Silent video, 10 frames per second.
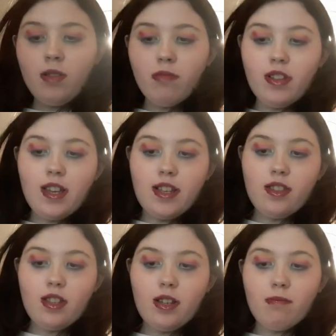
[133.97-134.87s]
But there's
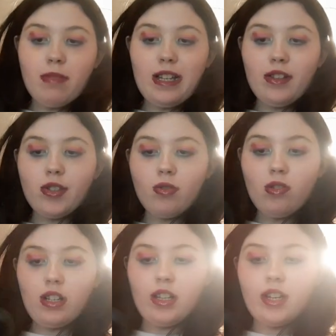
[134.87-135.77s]
the Pillow
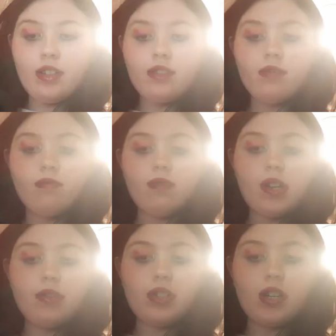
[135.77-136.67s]
Talk Glow,
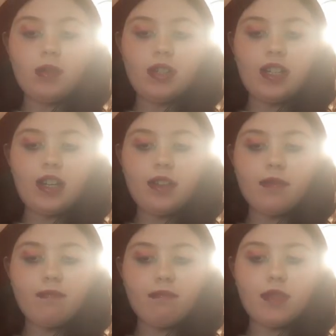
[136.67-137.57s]
Rose Gold Glow,
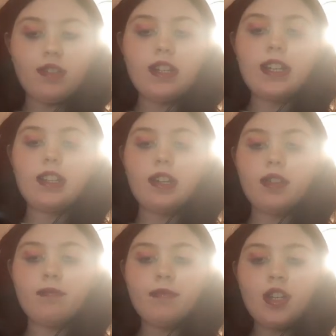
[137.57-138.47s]
Moonlight
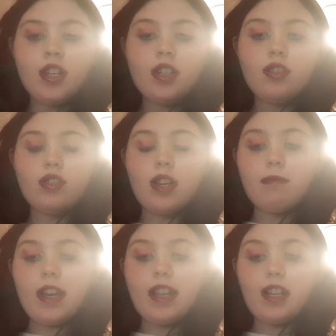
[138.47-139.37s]
Glow,
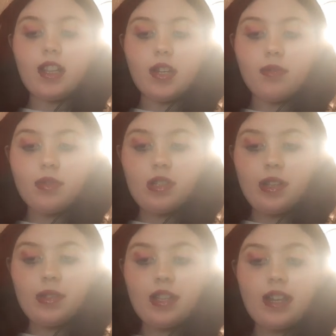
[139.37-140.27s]
Champagne Glow,
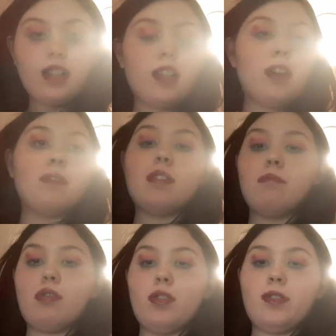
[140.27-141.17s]
Sunset Glow,
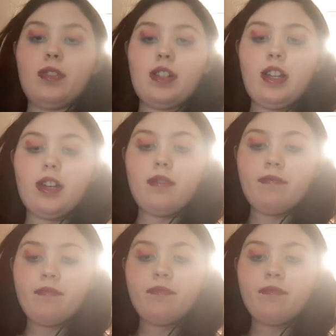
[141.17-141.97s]
and Bronze Glow.